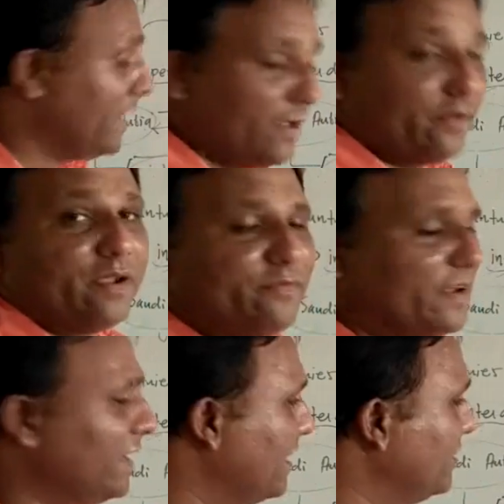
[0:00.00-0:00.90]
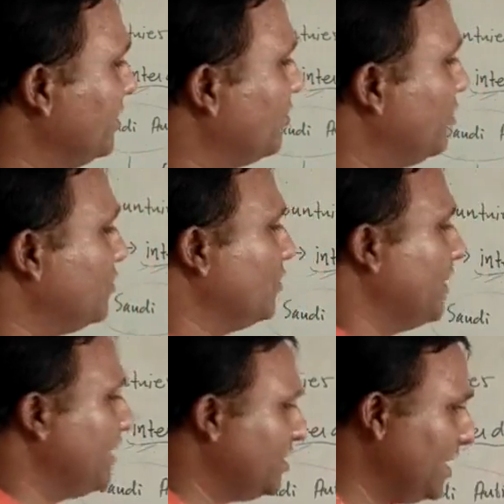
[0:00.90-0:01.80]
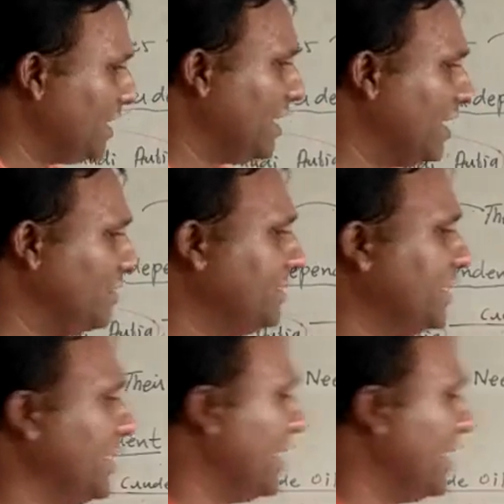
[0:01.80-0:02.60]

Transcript: African countries also, Asian countries